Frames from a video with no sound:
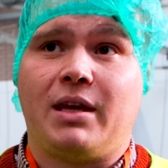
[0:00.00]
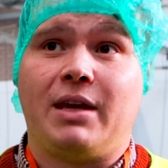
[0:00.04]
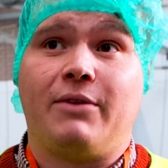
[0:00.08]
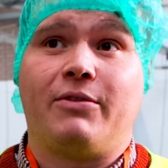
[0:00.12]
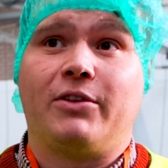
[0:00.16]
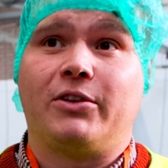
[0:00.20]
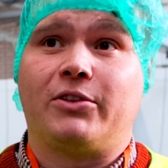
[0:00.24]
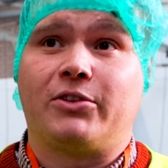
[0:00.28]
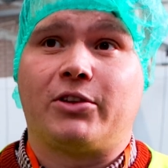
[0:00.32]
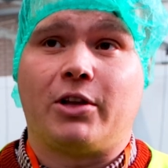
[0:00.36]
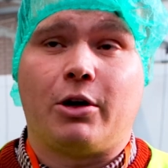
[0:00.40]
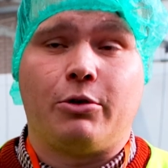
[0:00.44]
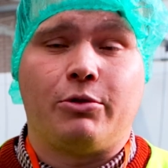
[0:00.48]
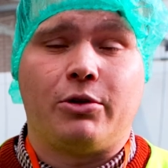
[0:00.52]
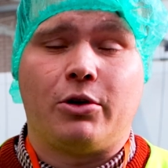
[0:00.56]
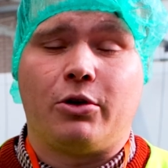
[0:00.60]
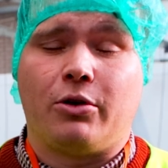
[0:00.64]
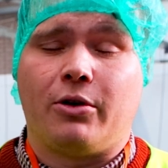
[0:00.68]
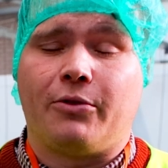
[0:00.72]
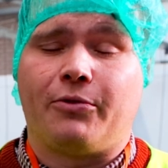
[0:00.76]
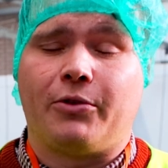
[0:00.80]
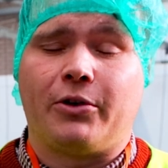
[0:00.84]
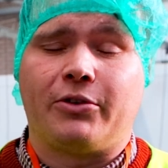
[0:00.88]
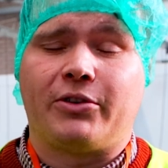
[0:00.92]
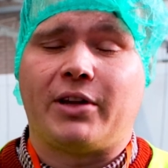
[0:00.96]
Even still,
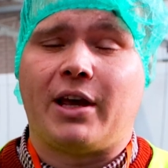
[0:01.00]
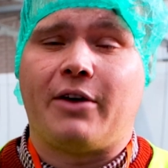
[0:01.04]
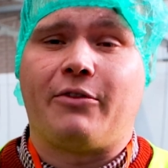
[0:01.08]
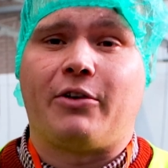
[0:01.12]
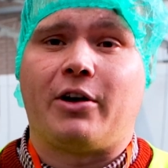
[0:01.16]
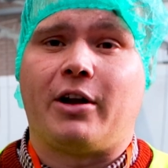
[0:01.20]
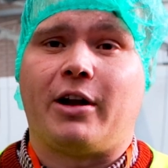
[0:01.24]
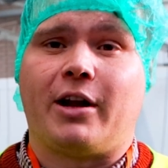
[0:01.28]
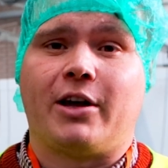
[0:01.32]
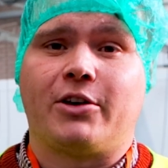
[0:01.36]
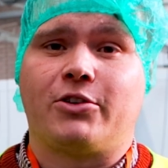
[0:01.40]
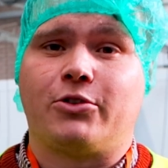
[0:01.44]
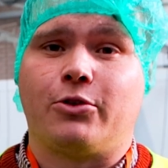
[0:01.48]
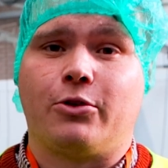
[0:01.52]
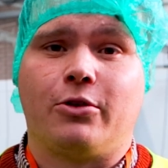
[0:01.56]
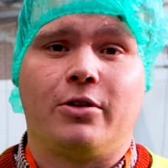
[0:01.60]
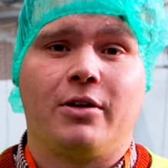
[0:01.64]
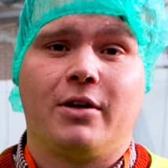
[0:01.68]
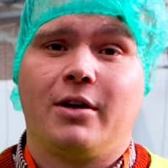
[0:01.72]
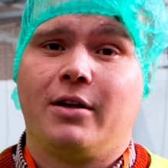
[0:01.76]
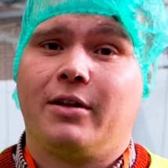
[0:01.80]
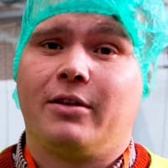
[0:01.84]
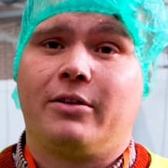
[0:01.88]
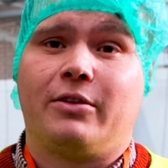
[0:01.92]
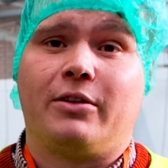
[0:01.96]
if there's ever an issue,
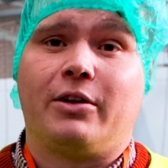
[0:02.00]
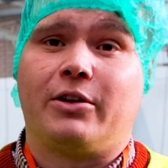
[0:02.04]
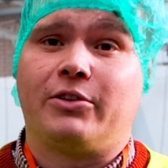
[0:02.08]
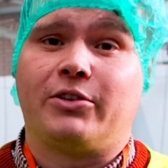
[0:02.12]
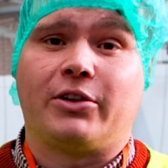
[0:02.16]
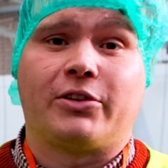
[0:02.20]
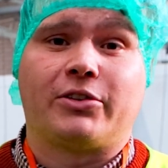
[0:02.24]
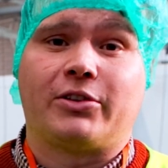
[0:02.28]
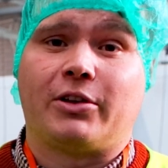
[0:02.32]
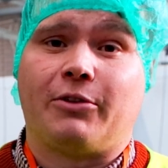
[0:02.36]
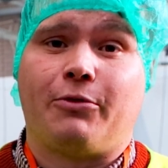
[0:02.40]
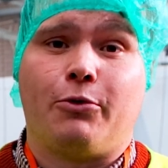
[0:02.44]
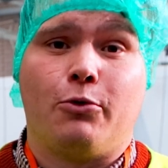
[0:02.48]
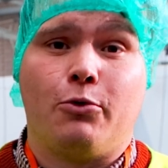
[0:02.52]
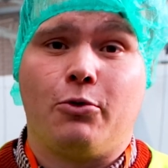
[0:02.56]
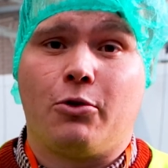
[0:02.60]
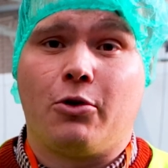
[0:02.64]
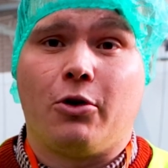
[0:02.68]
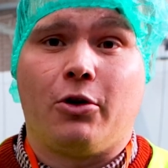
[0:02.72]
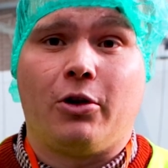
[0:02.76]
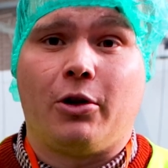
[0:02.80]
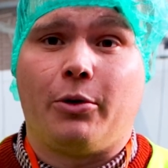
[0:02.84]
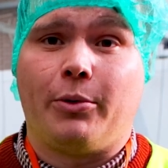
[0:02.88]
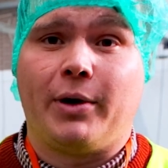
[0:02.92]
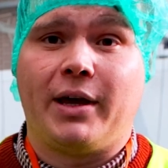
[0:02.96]
they're just a phone
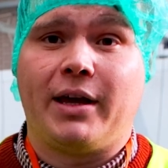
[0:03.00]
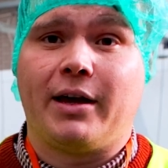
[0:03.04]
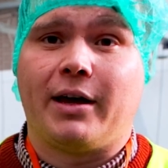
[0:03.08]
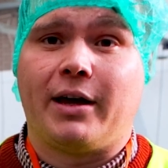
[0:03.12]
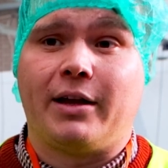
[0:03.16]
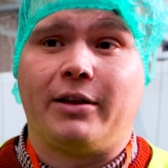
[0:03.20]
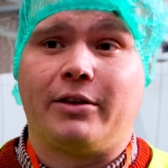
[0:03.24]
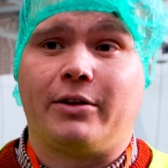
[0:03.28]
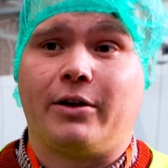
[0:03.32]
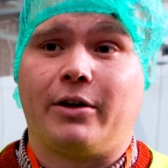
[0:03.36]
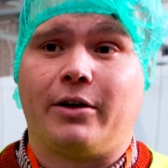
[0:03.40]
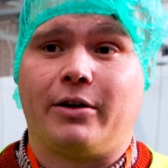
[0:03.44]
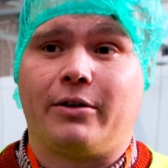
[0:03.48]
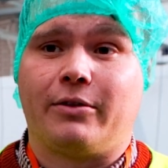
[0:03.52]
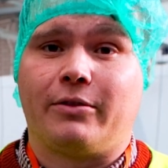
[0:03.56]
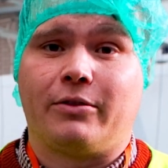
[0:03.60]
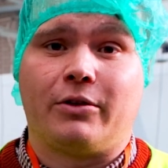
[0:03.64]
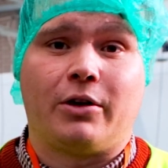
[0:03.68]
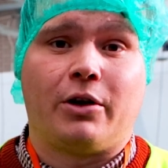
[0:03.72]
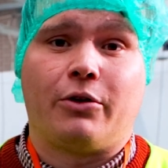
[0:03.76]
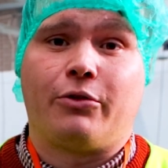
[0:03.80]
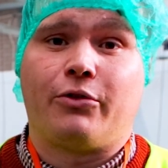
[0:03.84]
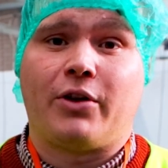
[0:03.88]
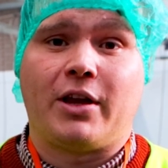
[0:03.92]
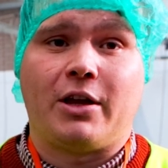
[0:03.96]
call away and
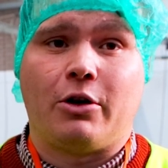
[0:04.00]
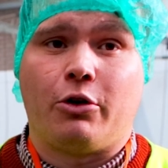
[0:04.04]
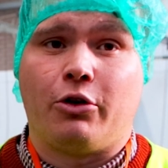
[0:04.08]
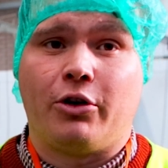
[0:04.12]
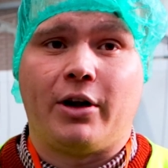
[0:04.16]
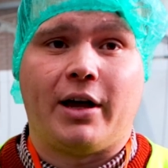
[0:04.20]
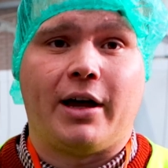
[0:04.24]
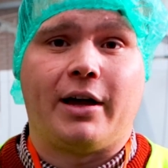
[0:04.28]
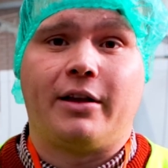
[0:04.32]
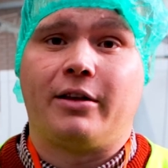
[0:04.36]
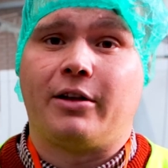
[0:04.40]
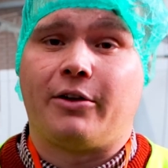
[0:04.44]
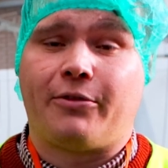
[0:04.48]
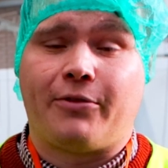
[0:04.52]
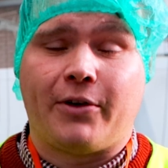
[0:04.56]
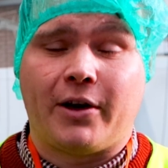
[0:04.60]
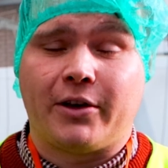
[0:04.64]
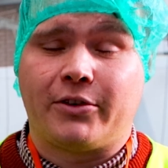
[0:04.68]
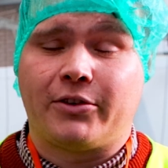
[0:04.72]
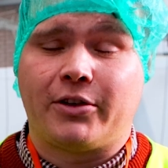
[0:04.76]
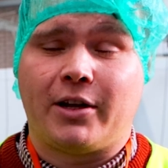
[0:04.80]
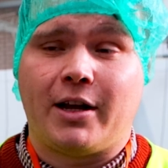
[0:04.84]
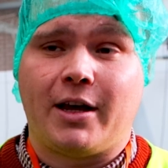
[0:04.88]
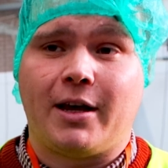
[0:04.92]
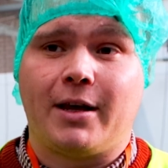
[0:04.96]
they're right on it and they're
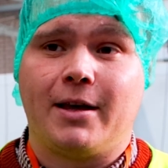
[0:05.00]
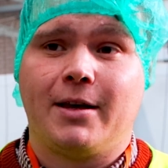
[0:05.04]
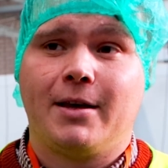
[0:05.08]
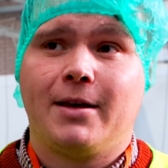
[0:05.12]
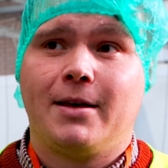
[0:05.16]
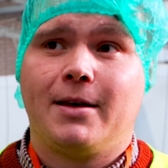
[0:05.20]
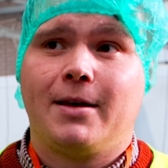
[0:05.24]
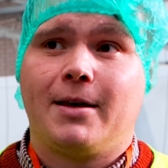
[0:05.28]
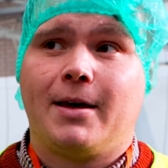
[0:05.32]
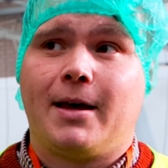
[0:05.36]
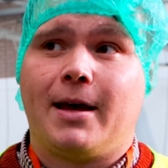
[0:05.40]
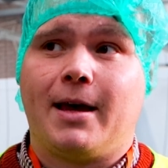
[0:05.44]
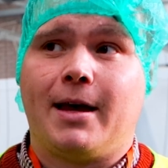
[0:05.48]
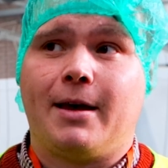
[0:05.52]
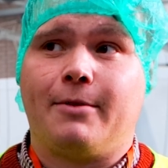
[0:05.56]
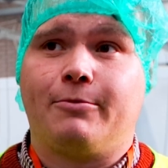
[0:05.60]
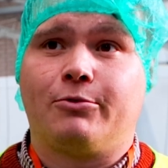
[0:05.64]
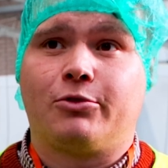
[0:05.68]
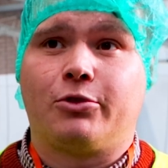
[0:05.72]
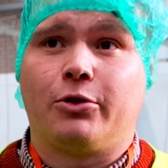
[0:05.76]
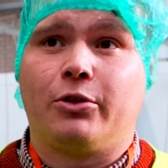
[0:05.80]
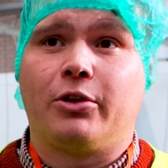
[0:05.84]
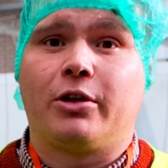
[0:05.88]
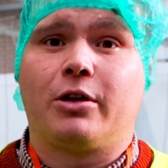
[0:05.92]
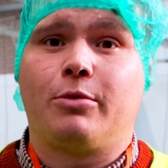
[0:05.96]
fixing it.
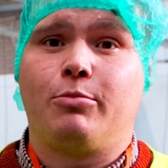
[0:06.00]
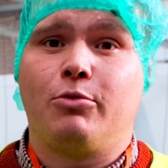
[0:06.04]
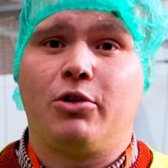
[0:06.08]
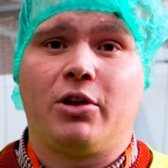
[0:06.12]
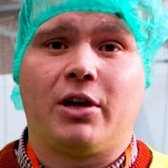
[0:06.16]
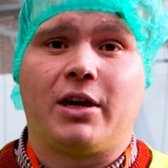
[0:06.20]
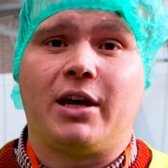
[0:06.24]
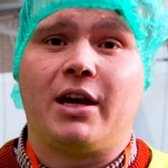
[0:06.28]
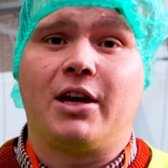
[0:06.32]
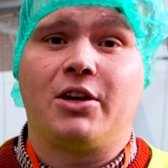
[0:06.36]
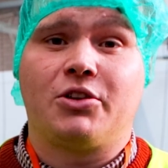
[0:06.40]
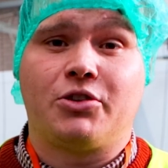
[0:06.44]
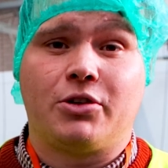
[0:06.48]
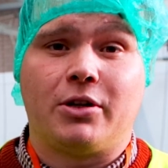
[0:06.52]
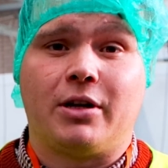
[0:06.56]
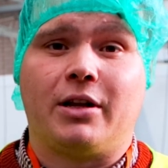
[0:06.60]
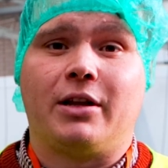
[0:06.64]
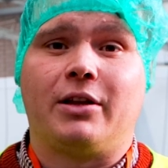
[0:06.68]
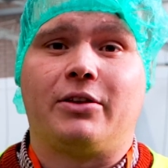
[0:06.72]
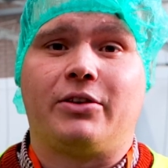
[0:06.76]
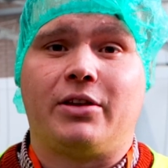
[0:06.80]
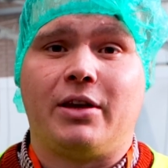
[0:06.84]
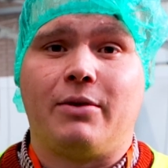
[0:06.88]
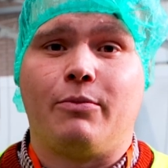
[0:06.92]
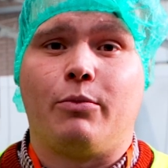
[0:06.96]
So the communication,
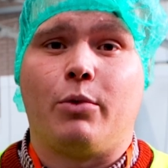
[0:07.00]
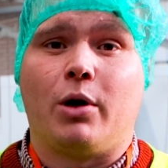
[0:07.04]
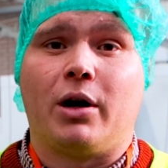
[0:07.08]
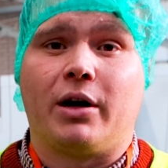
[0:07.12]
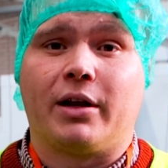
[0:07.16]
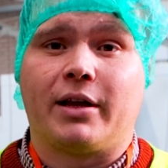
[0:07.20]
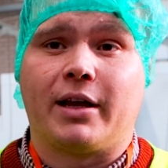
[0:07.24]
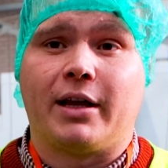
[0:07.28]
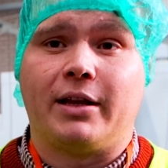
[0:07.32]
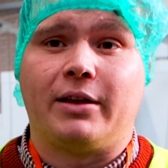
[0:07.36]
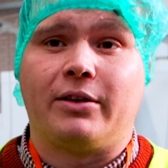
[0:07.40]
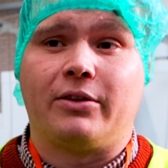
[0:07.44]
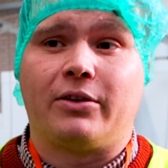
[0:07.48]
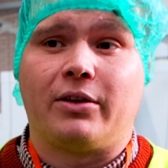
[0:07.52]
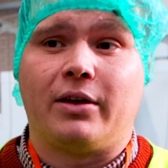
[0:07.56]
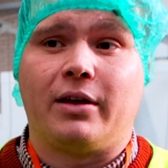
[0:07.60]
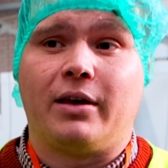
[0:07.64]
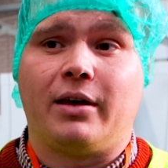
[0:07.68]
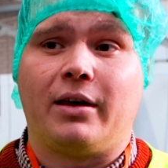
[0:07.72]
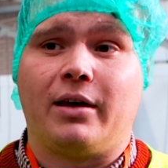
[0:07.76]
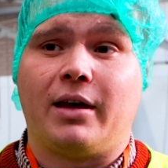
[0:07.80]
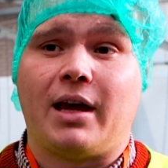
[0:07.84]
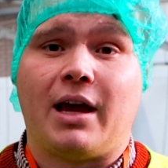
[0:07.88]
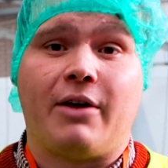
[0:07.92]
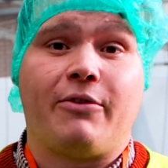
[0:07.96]
the teamwork and
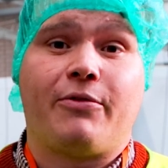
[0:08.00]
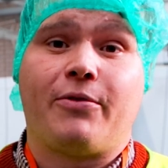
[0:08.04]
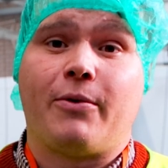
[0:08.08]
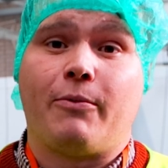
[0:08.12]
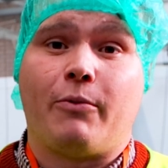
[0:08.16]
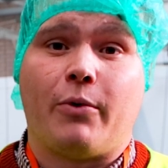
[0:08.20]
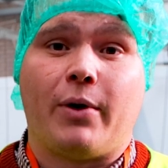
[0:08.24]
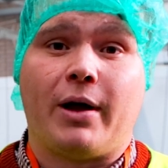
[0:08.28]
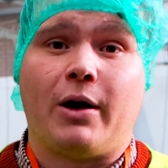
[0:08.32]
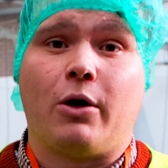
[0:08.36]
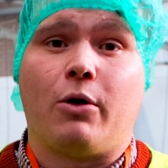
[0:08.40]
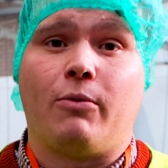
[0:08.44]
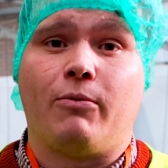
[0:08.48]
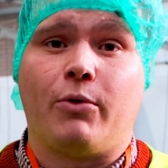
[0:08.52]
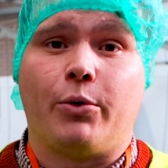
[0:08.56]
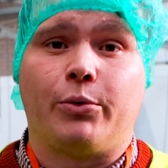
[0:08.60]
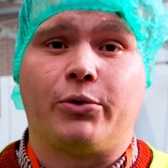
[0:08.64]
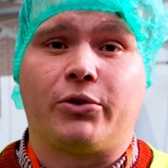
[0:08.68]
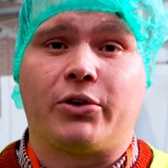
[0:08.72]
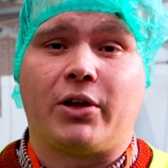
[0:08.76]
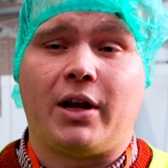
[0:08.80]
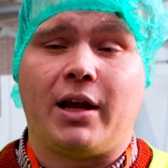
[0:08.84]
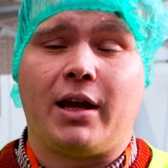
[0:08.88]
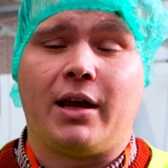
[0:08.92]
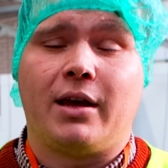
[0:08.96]
everything went on
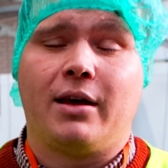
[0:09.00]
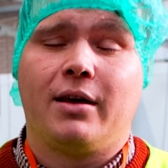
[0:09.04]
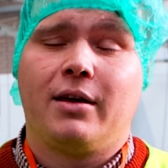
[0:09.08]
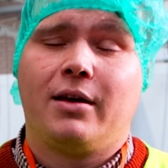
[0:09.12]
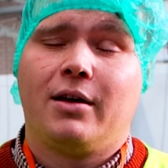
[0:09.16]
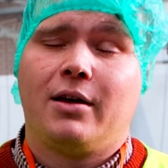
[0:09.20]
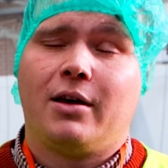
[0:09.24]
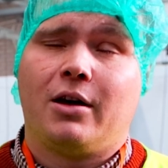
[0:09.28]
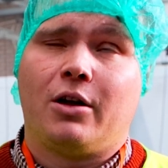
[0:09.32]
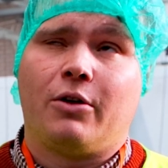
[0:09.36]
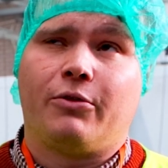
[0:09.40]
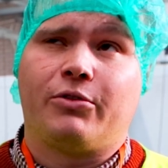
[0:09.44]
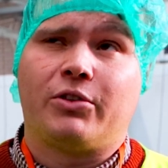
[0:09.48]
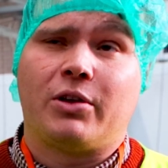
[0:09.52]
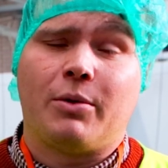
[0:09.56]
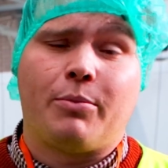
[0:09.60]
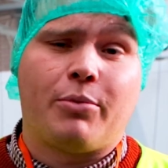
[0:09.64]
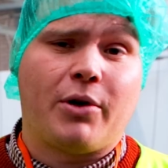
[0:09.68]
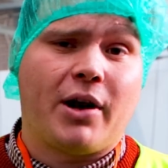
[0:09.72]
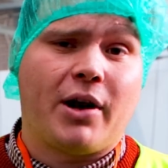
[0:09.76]
was great. And obviously